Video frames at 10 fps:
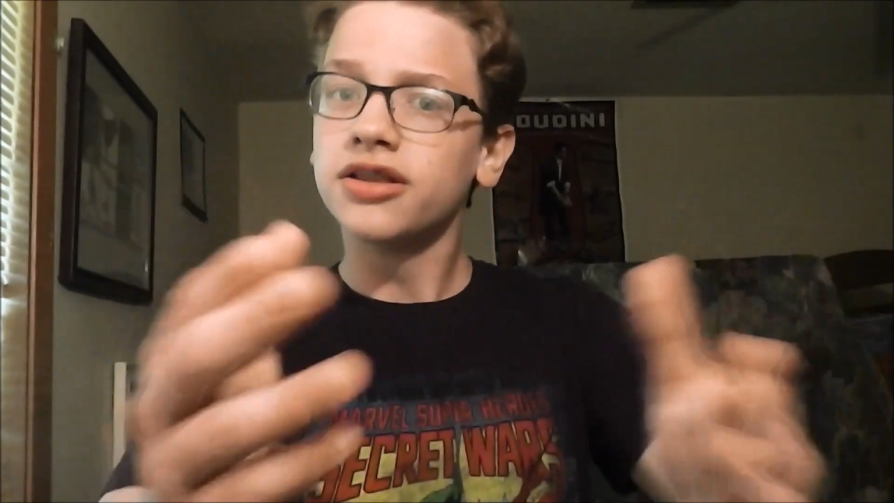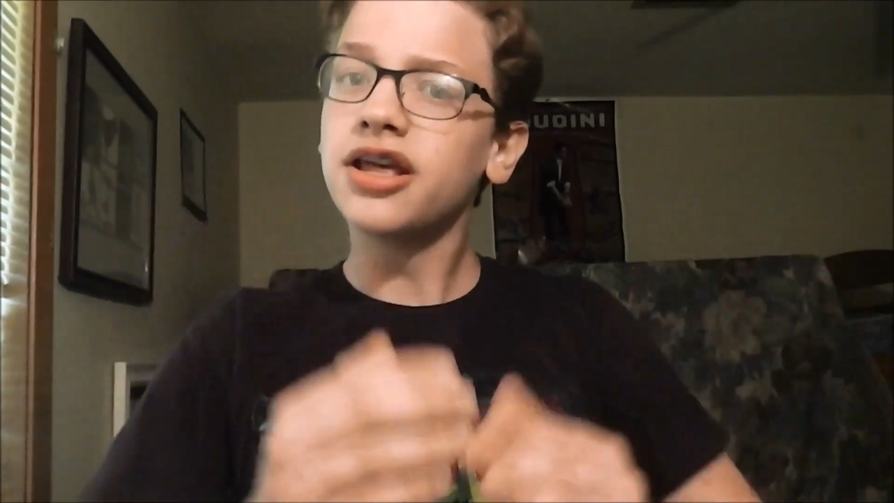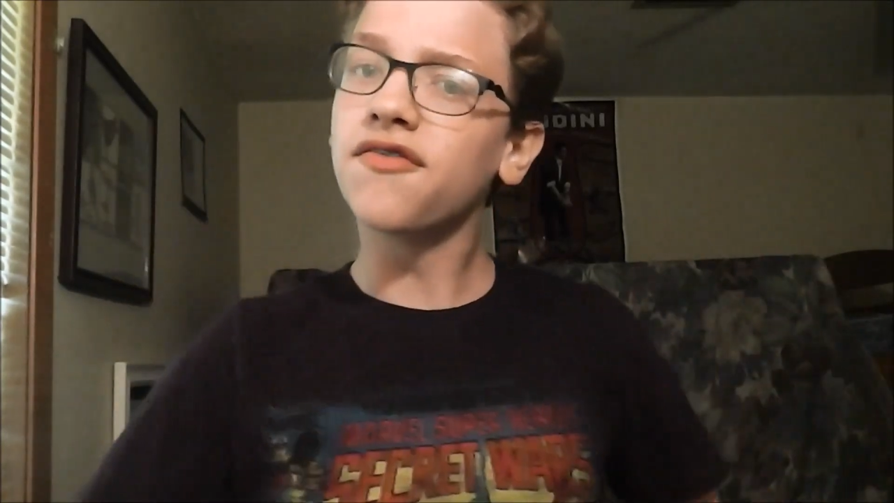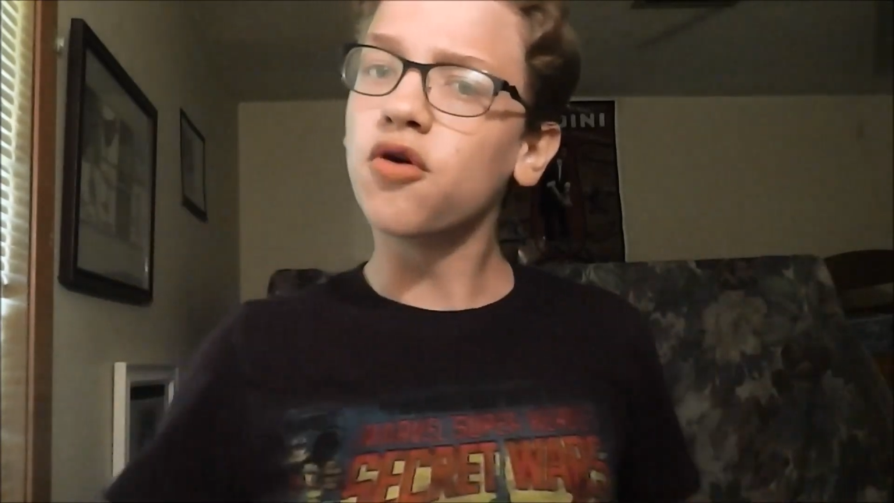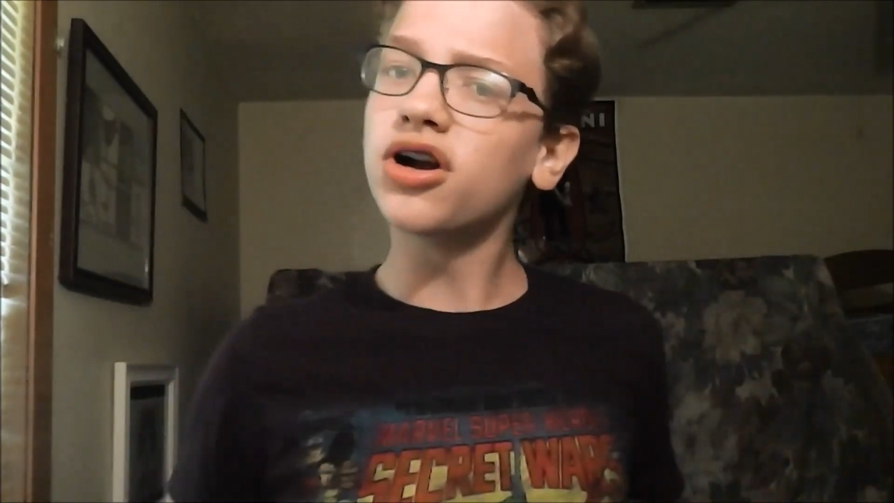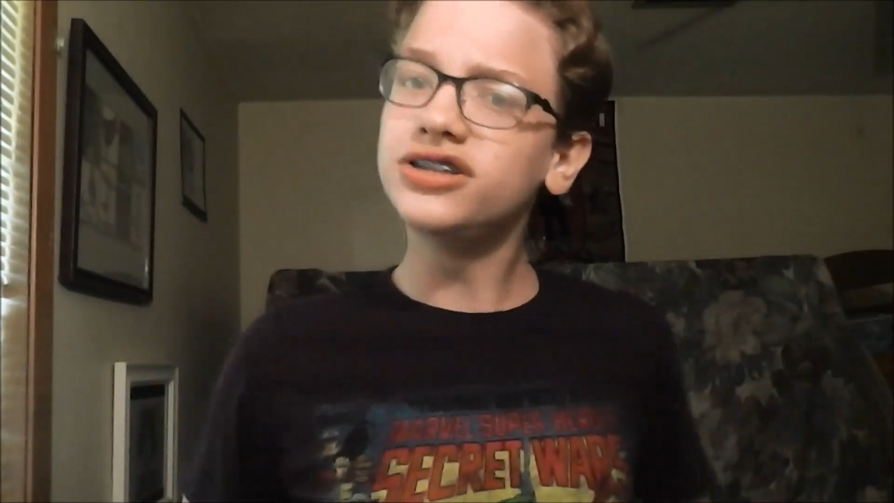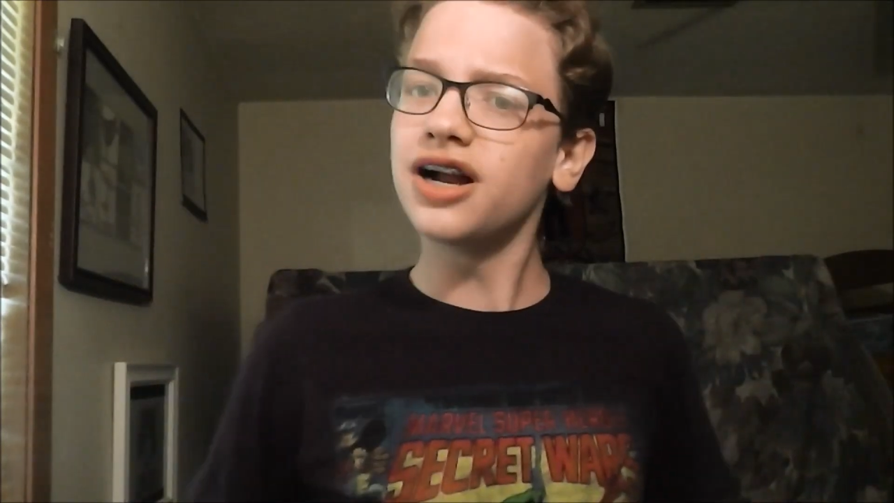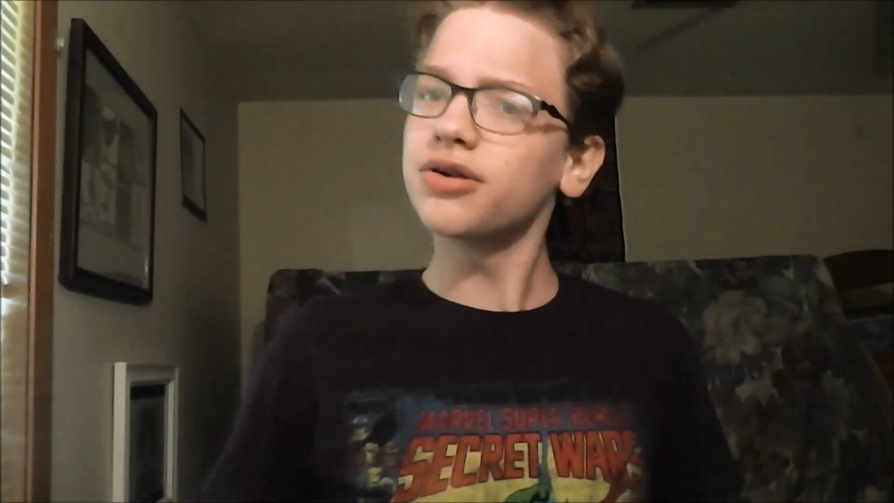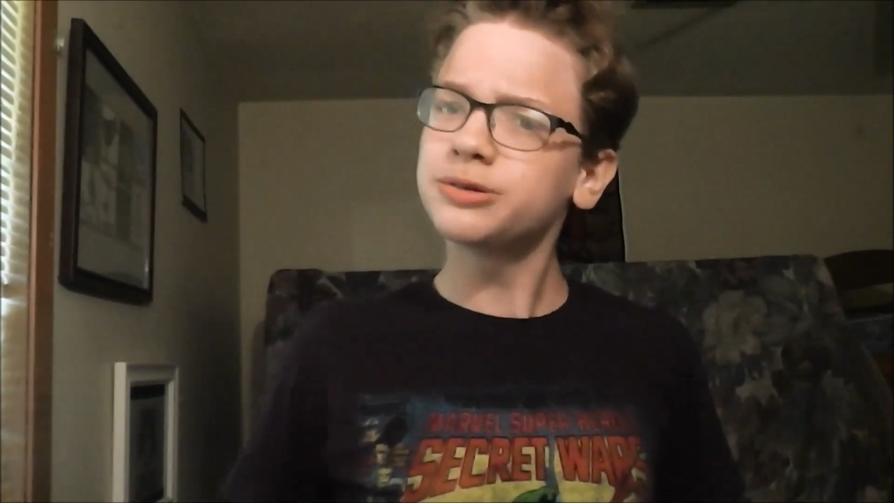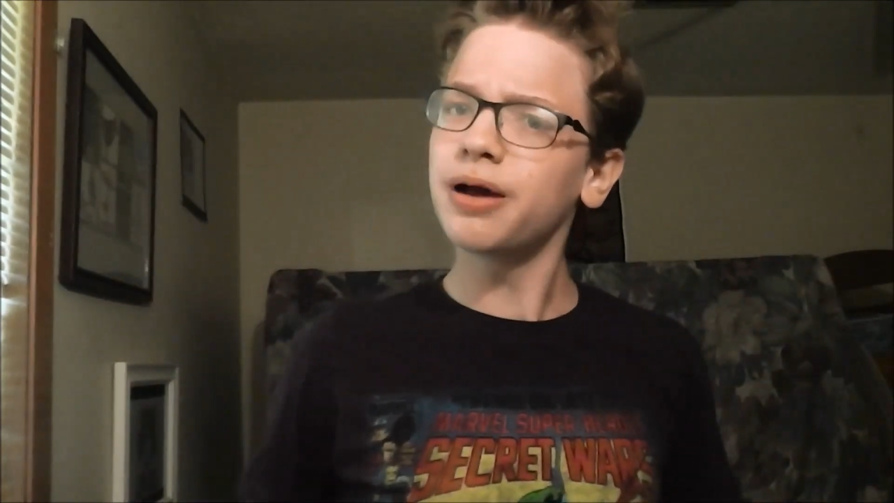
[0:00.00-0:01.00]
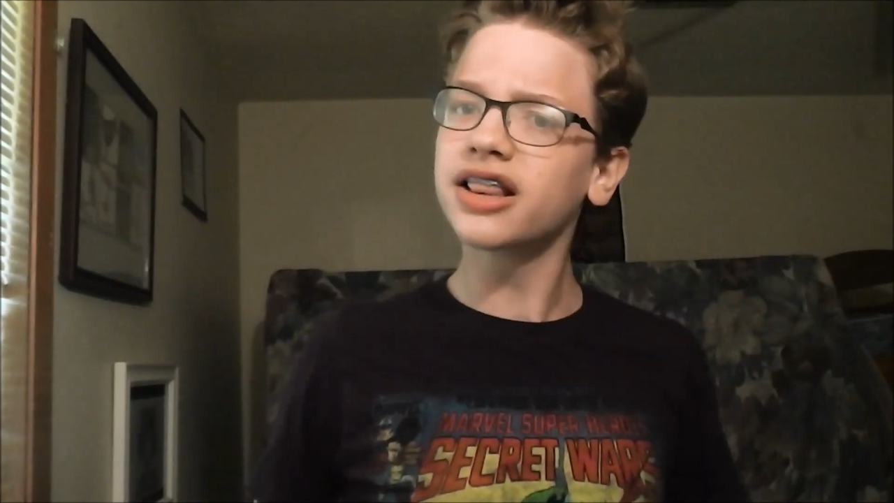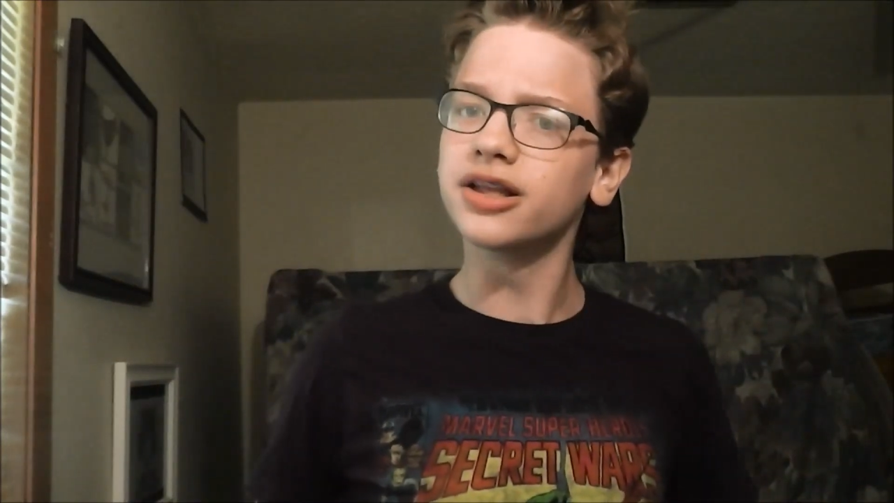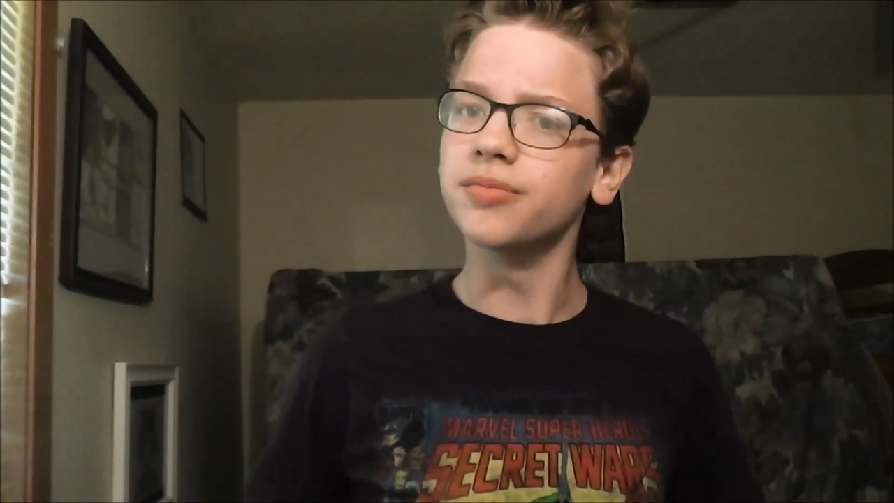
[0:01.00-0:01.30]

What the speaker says: Therefore, I do not respect